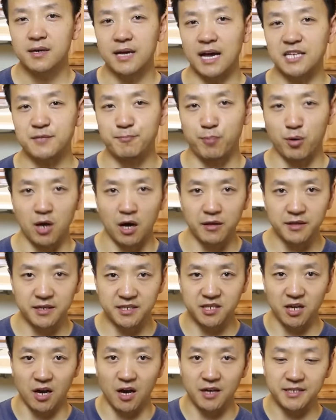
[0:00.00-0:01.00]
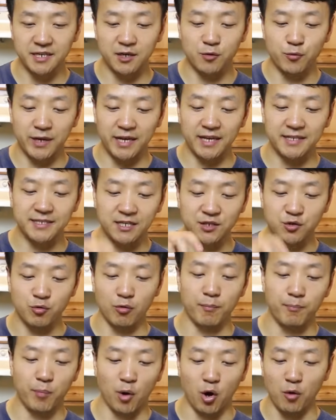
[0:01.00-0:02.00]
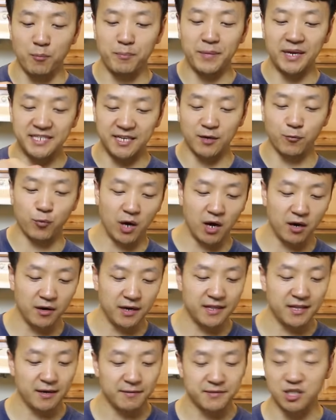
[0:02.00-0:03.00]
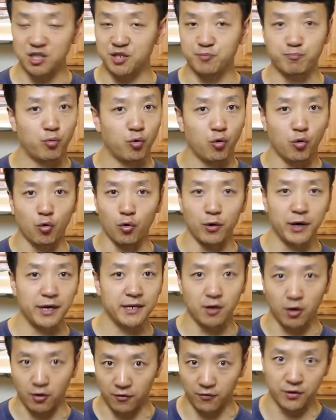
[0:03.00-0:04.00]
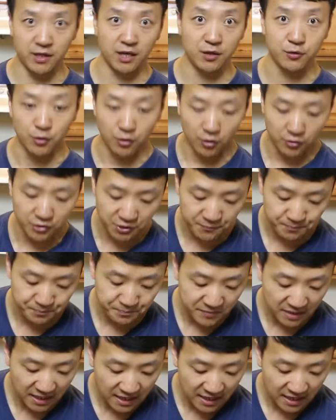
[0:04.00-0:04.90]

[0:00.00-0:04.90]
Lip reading: Guys, put all the sauce ingredients into a bowl, mix it well, and then just pour it over the noodles.